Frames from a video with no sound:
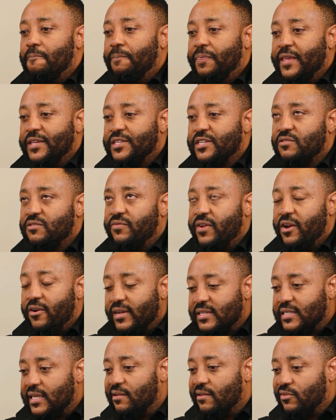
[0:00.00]
There's just
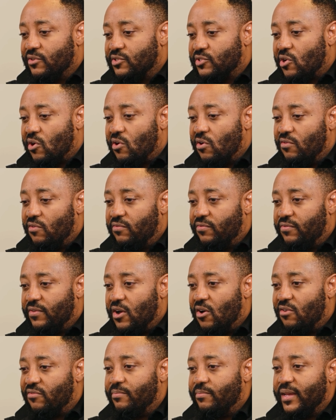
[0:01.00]
various levels
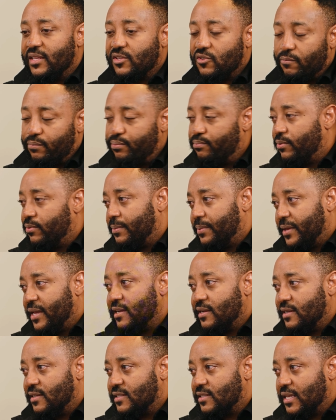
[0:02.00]
of mental
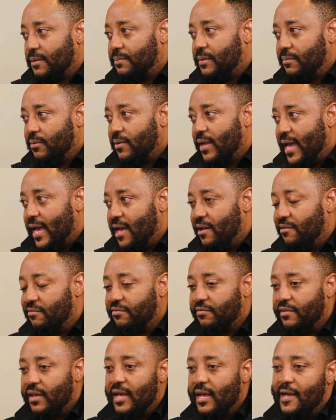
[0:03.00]
preparedness that people have,
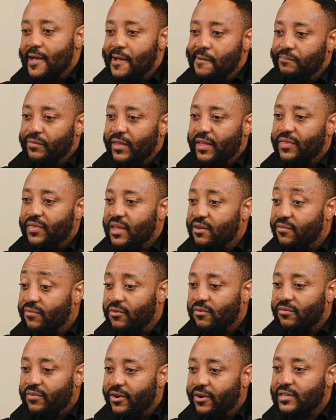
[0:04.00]
and
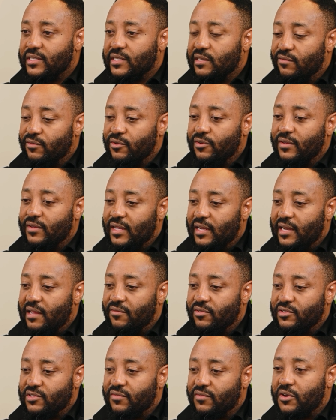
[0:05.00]
therefore various
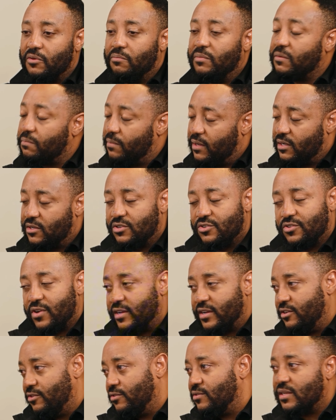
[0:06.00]
levels of commitment to
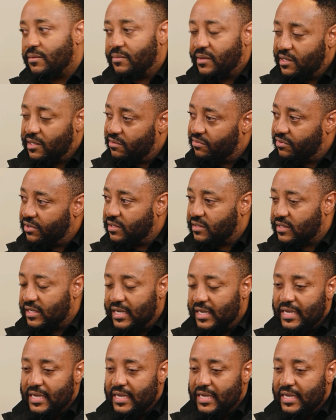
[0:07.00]
trying to do something different.